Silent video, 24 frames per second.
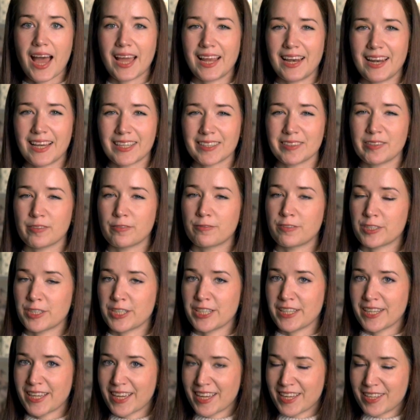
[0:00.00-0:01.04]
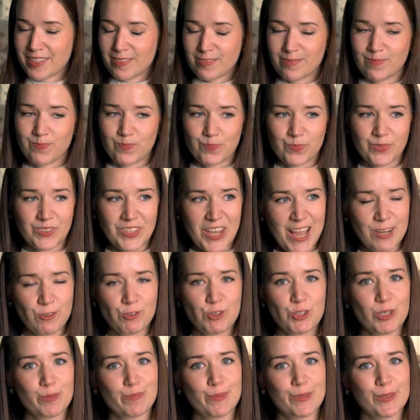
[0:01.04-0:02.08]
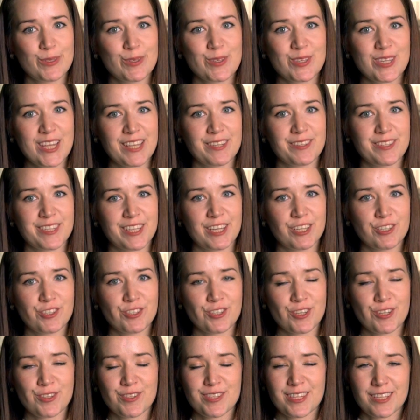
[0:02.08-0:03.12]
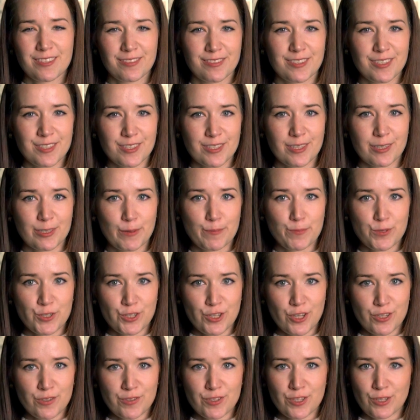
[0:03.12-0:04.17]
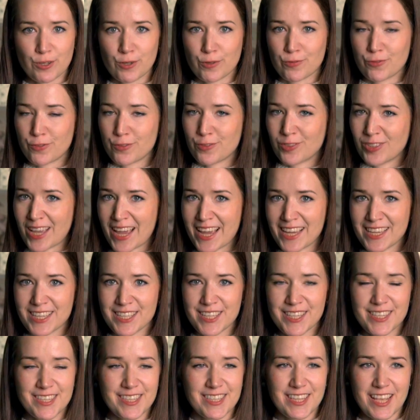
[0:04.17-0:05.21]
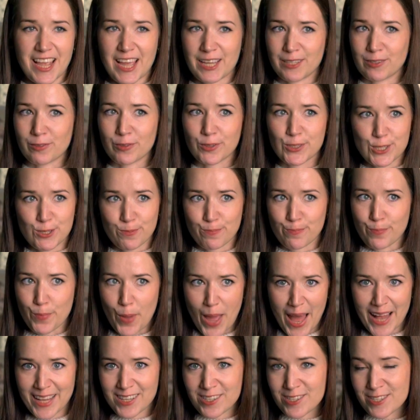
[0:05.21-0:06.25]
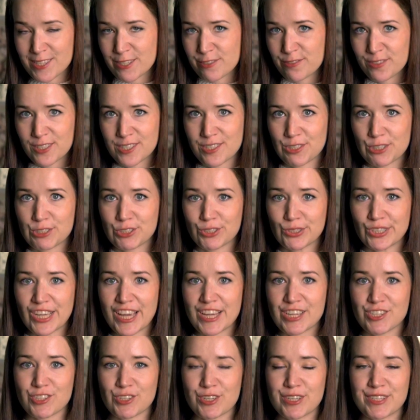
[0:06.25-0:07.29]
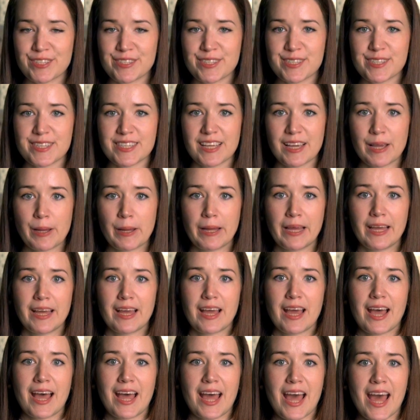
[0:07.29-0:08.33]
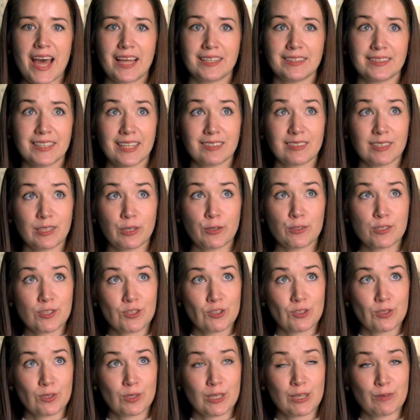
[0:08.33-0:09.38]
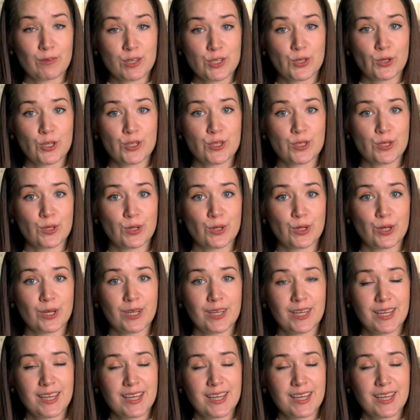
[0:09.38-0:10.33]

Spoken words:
I like the very tangible sensations and descriptions of tastes and smells of the situations, and that he was also